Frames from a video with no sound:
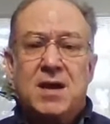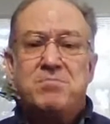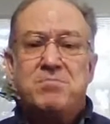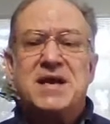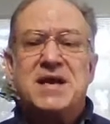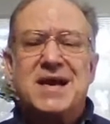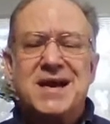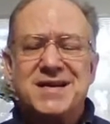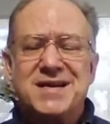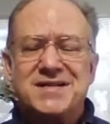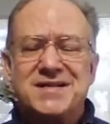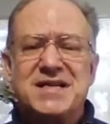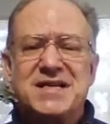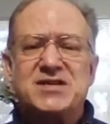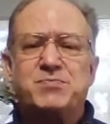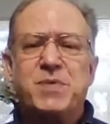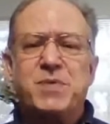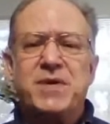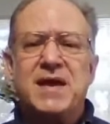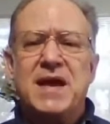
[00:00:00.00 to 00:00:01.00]
because
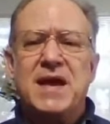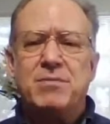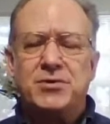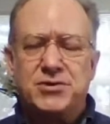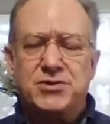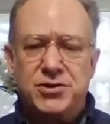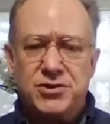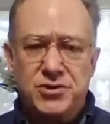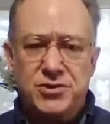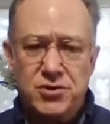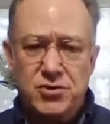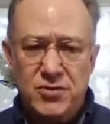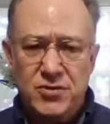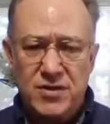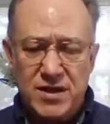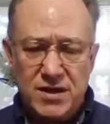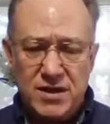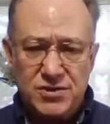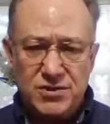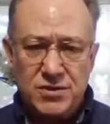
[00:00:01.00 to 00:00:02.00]
he's been able to do
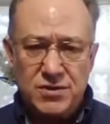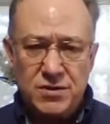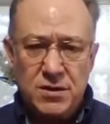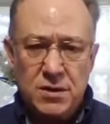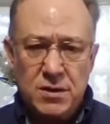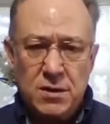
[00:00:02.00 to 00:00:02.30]
this,